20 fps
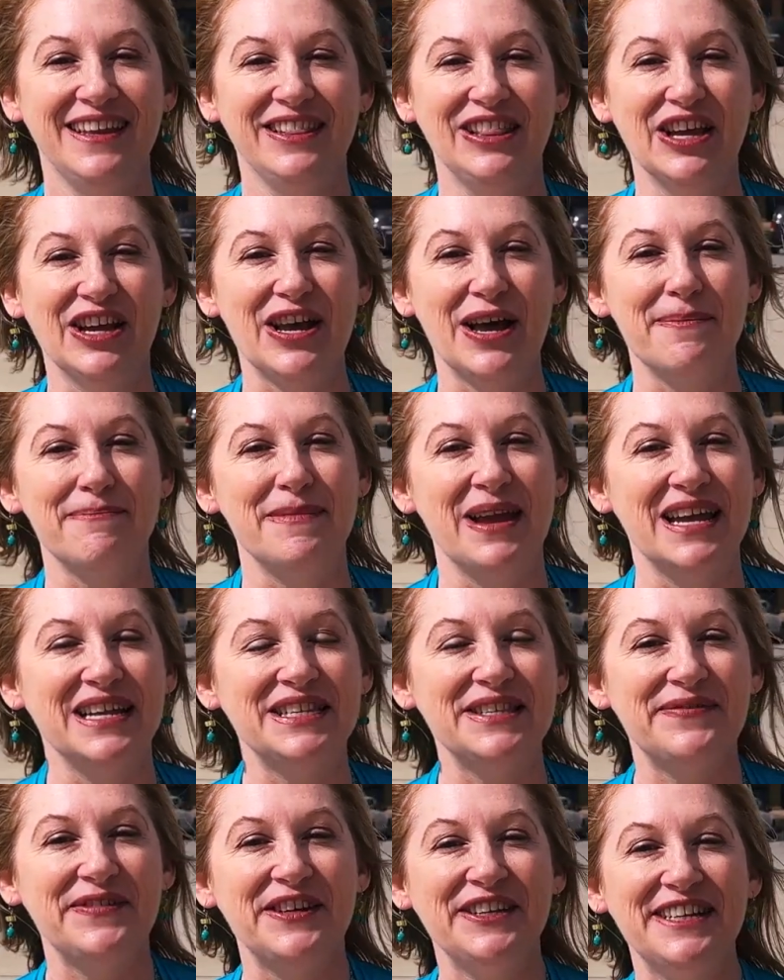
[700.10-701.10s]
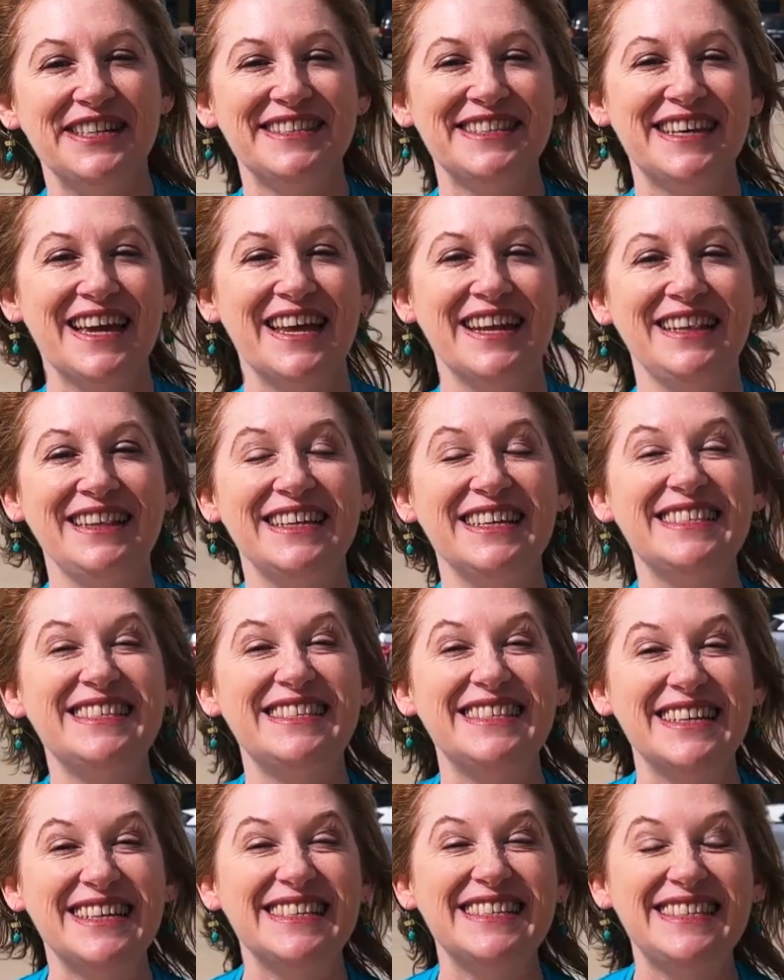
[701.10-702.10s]
Look up Mansfield, it's going to
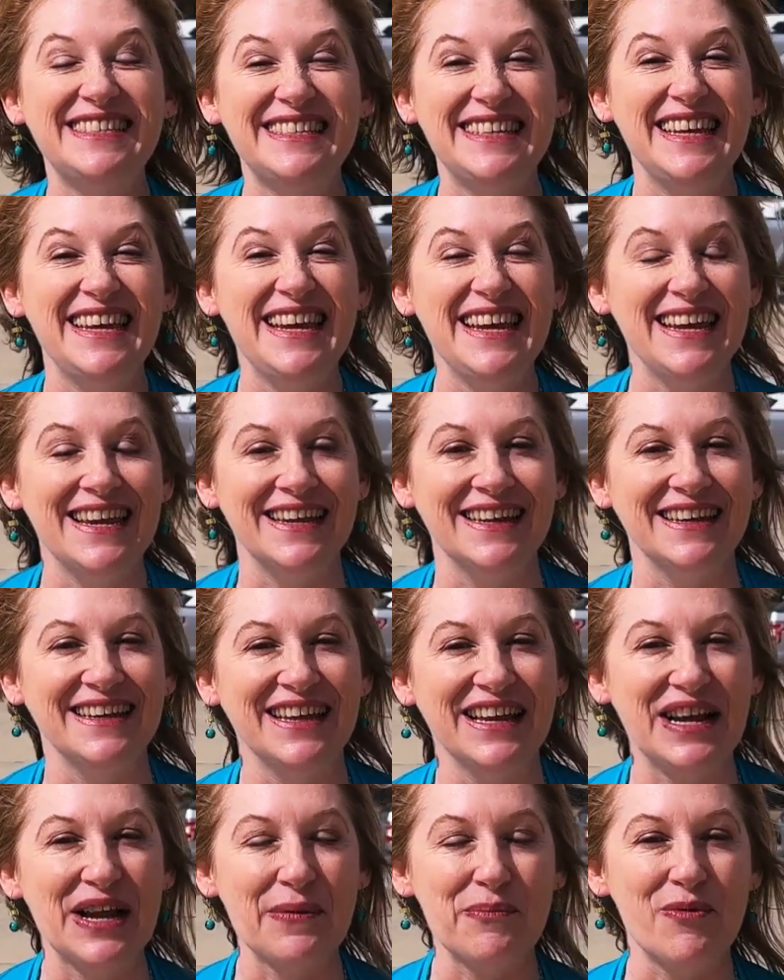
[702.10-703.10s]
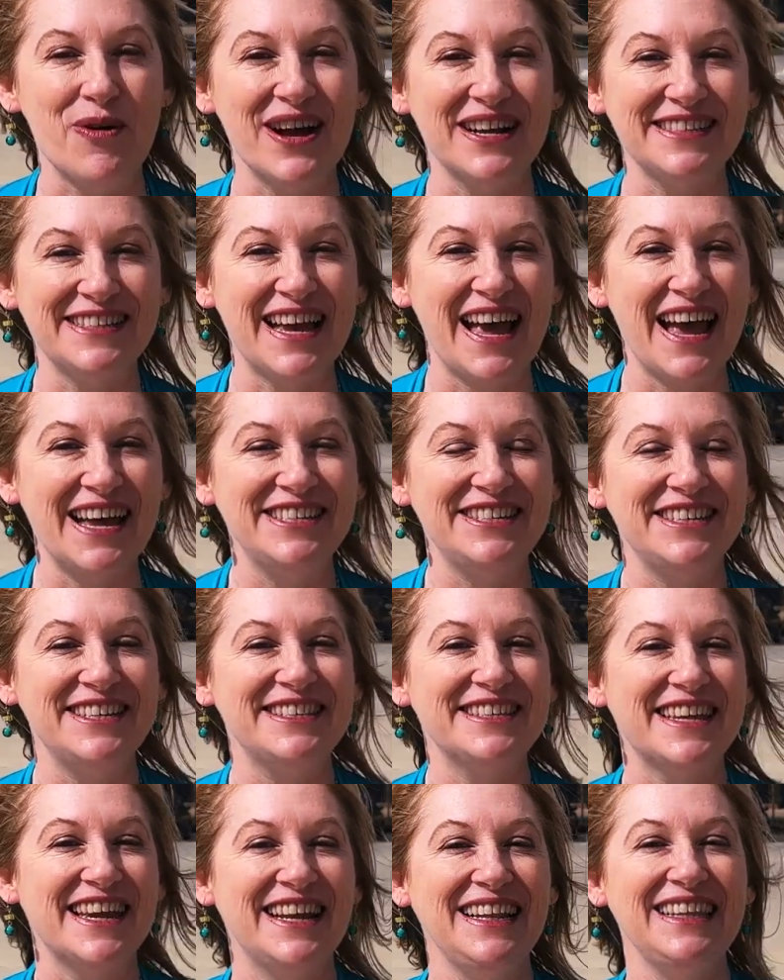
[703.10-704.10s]
list 16. Look up Waxahachie,
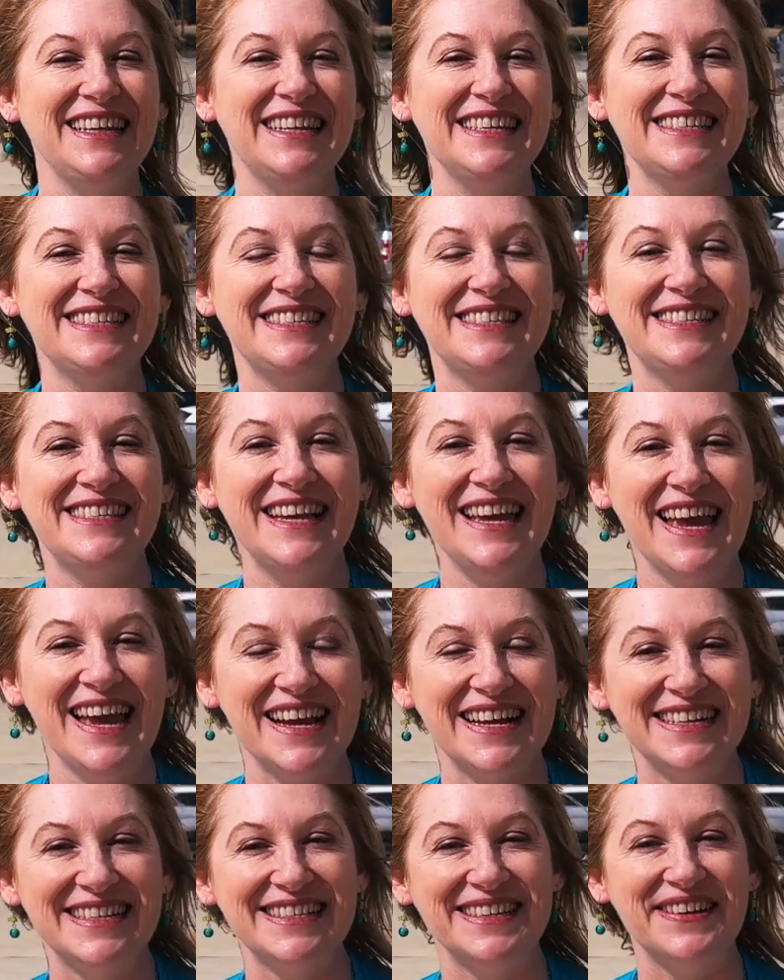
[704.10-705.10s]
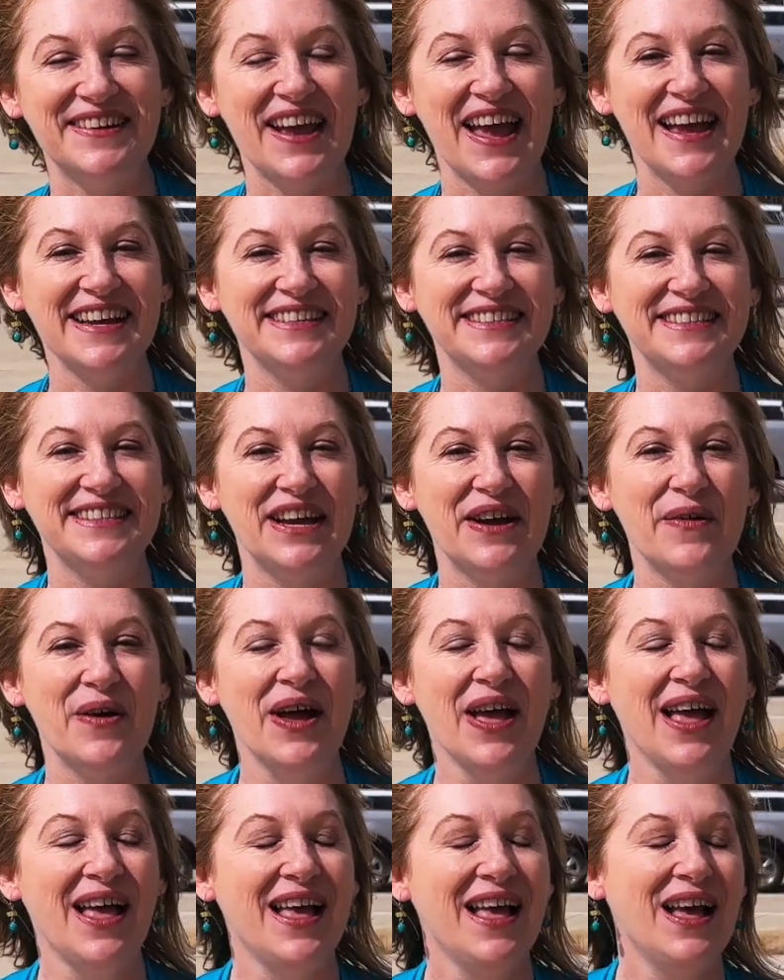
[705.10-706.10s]
it's going to list 6. Okay, so
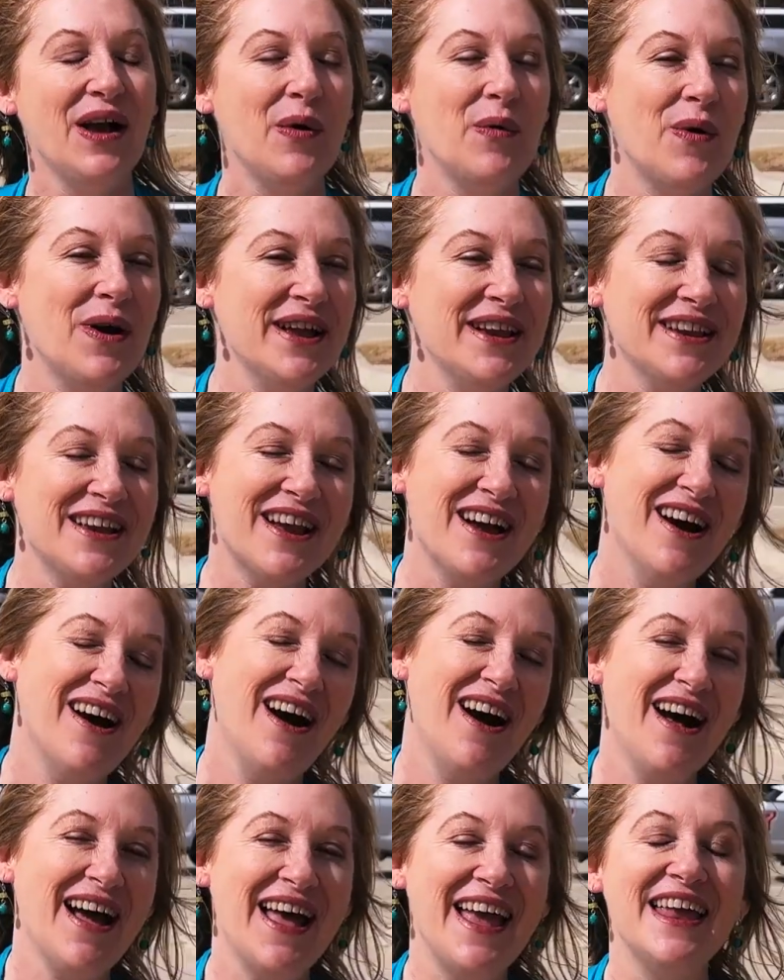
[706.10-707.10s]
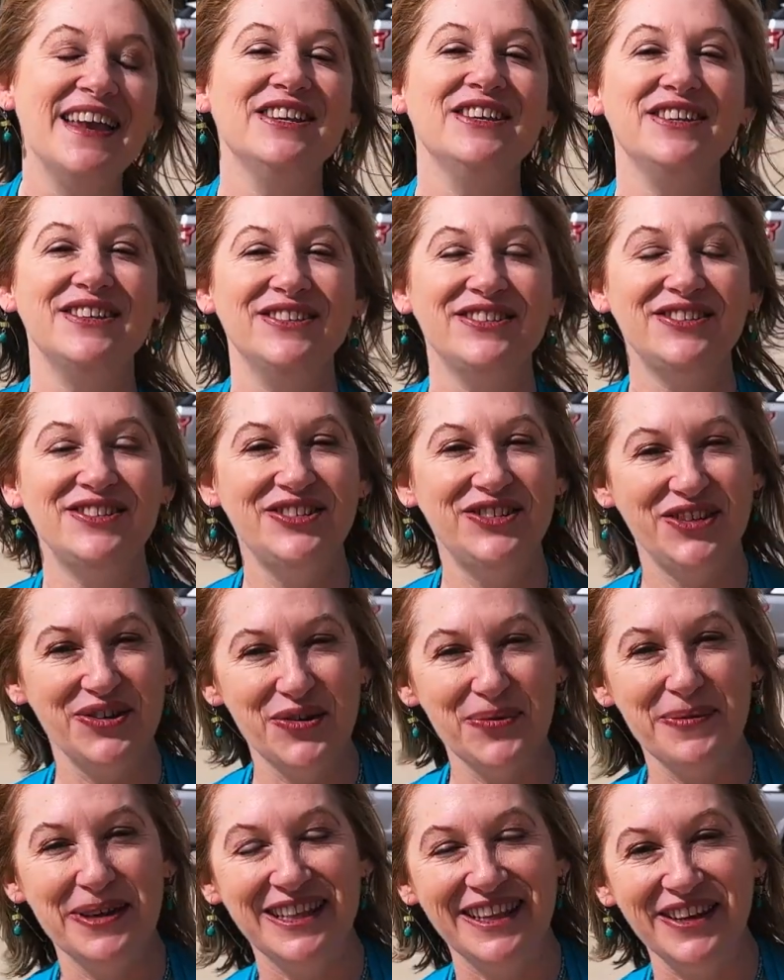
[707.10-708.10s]
one con
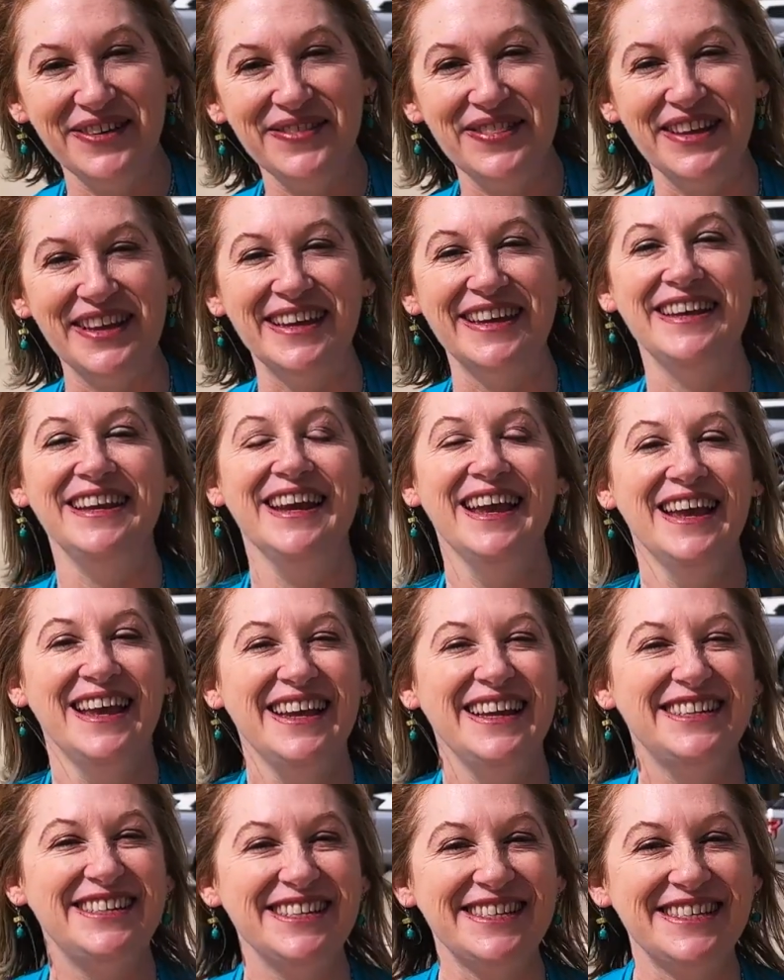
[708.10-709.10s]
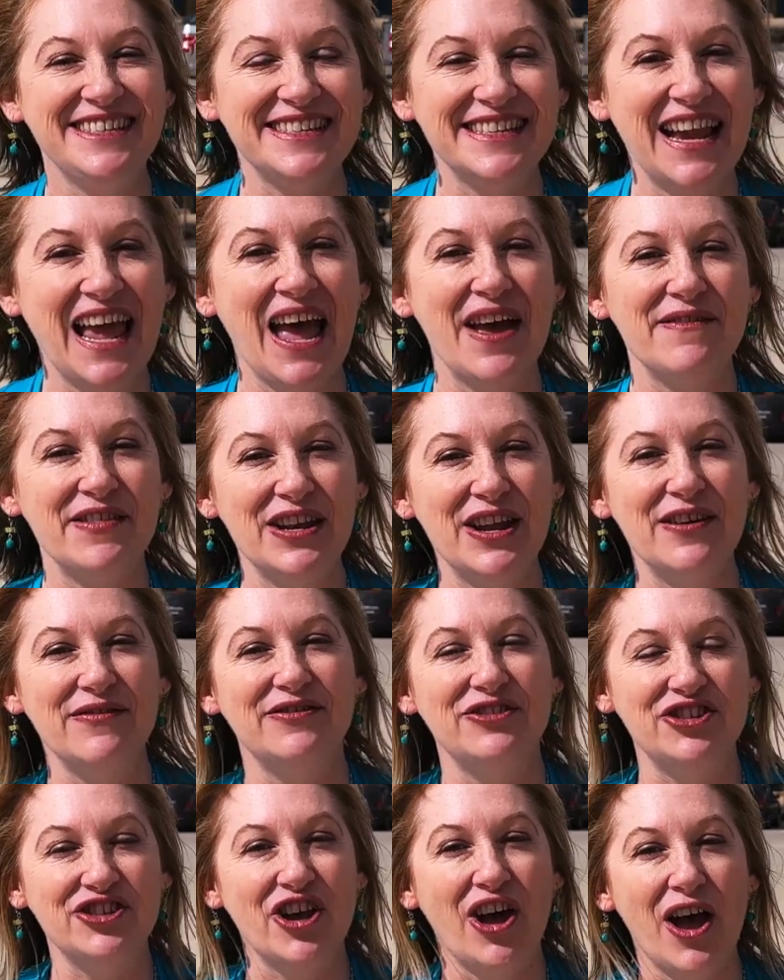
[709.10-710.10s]
to Midlothian just doesn't have
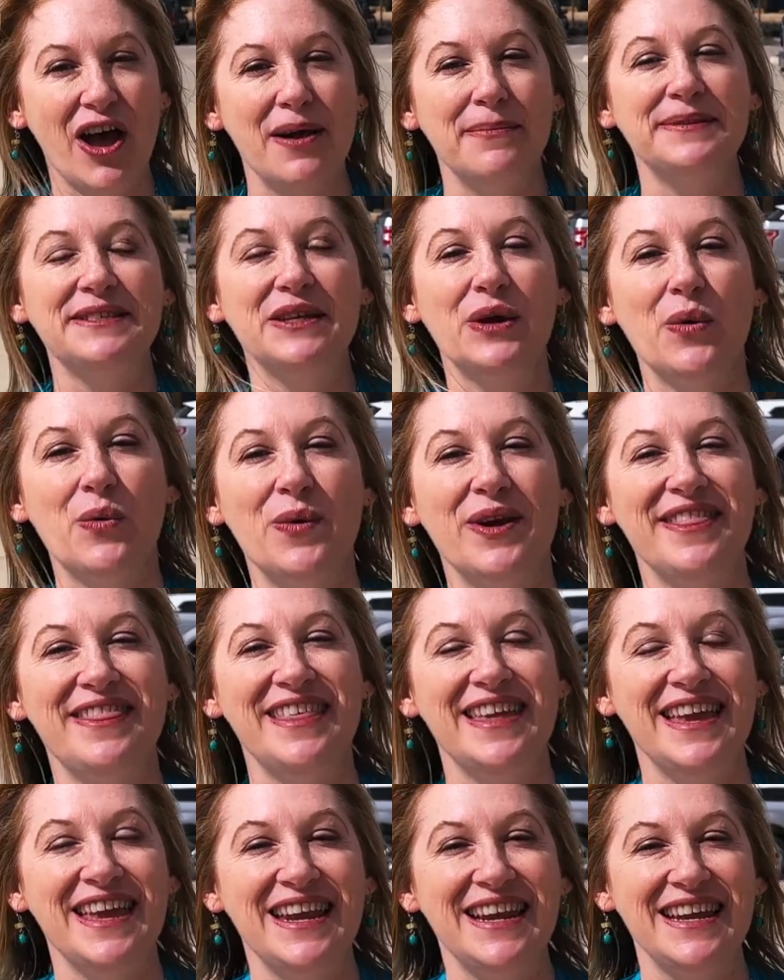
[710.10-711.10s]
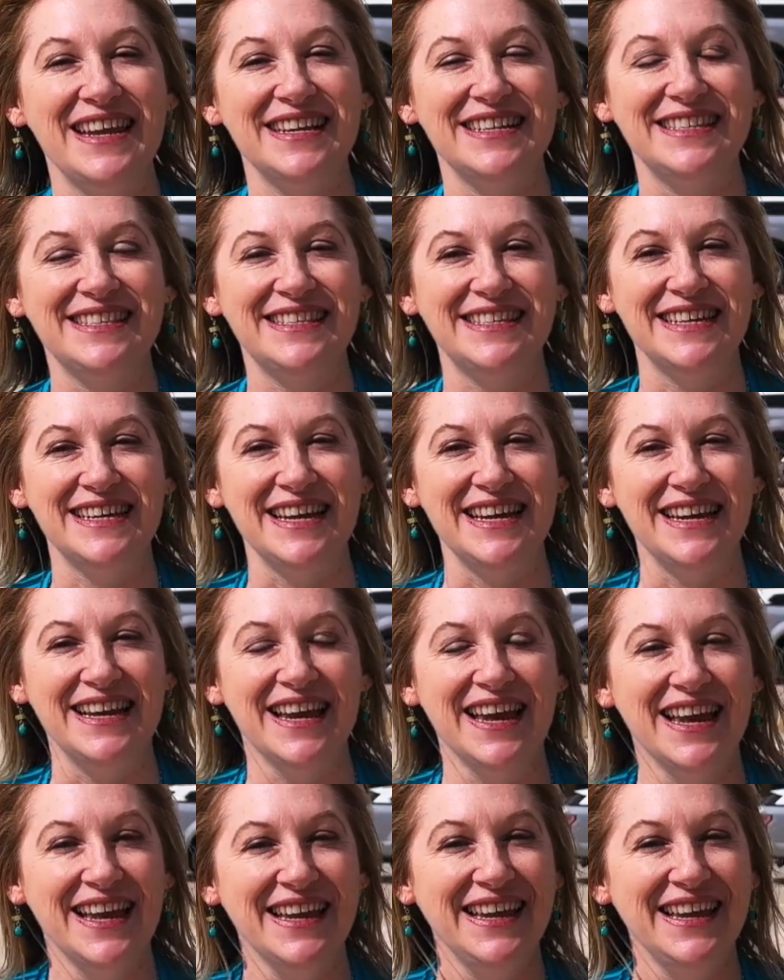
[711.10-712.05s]
enough jobs within its city.